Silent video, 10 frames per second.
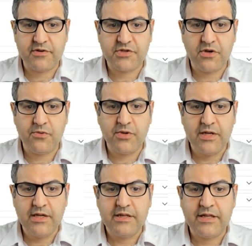So
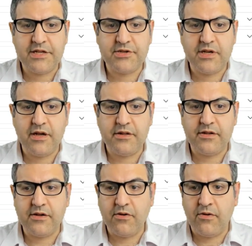that's
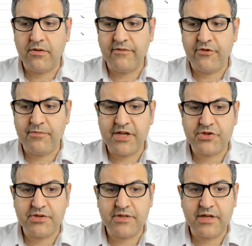the all
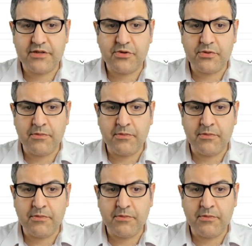information that,